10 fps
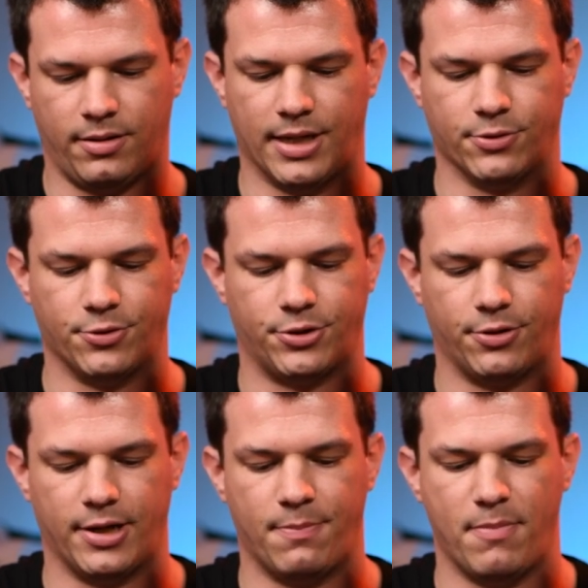there's
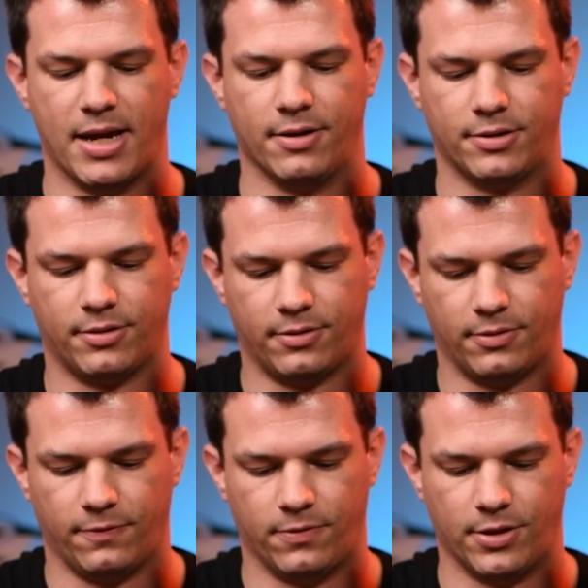also a mount
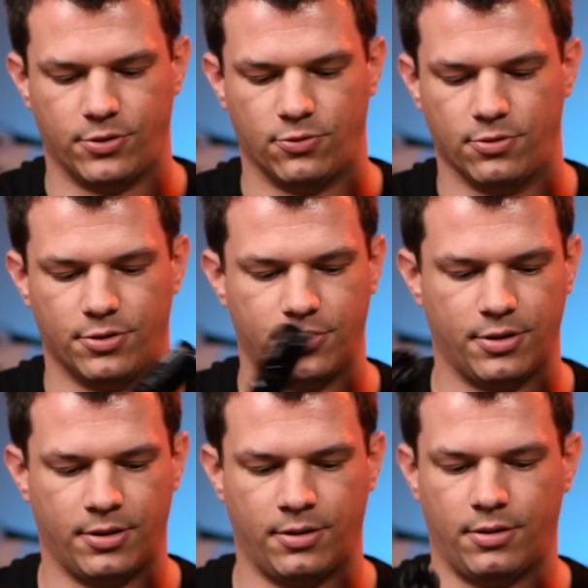for the
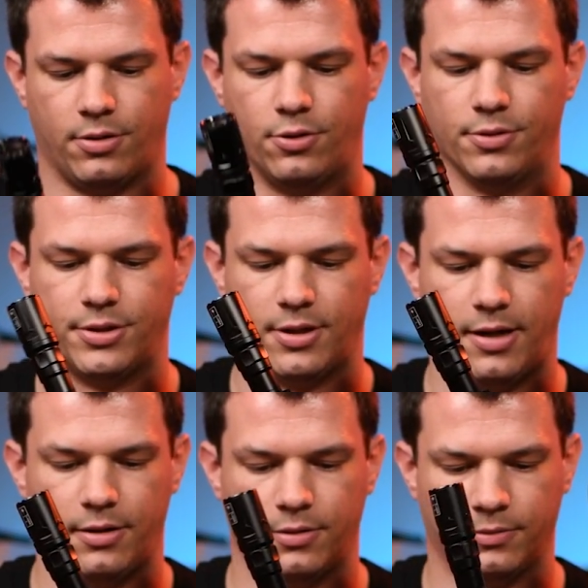torch on the
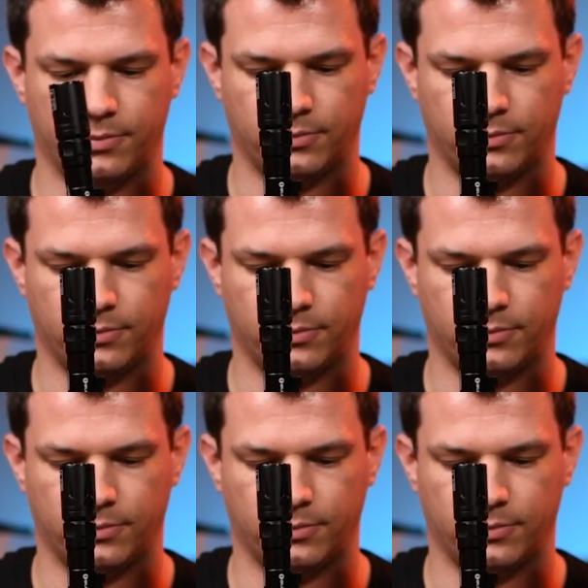side.